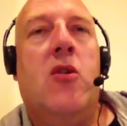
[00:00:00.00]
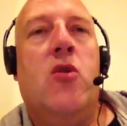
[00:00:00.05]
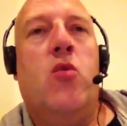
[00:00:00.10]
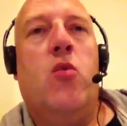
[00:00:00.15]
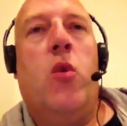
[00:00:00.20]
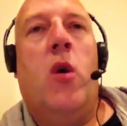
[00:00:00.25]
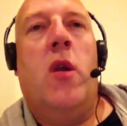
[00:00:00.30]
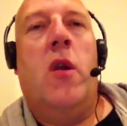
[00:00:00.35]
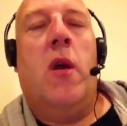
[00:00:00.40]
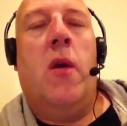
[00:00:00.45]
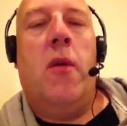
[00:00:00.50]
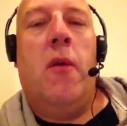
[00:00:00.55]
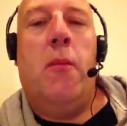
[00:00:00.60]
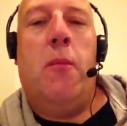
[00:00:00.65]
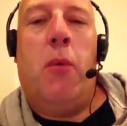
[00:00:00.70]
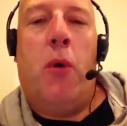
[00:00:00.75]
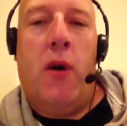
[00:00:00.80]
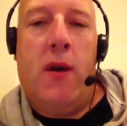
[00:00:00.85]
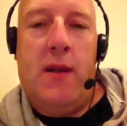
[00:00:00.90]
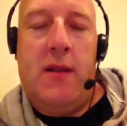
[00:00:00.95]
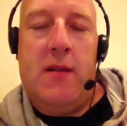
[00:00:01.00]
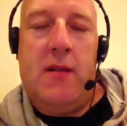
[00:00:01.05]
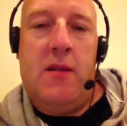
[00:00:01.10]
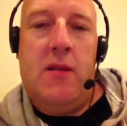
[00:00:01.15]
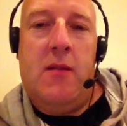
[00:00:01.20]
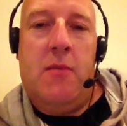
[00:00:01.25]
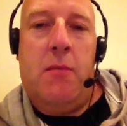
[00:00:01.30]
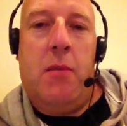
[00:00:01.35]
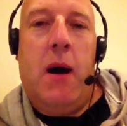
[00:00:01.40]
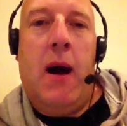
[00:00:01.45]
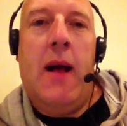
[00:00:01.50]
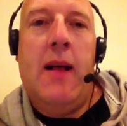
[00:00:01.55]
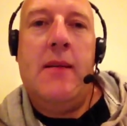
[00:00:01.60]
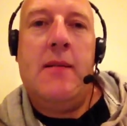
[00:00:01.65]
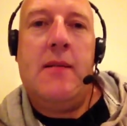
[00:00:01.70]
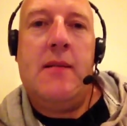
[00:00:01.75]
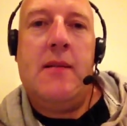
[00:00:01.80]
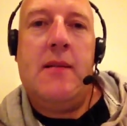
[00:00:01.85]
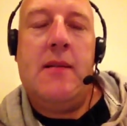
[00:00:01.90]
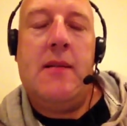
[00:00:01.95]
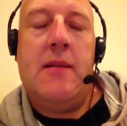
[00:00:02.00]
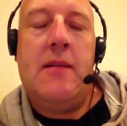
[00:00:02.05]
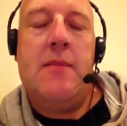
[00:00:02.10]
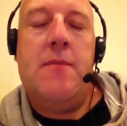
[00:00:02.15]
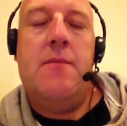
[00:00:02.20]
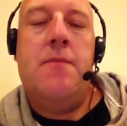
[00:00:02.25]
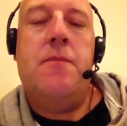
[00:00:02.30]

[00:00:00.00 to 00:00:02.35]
to another point in the past.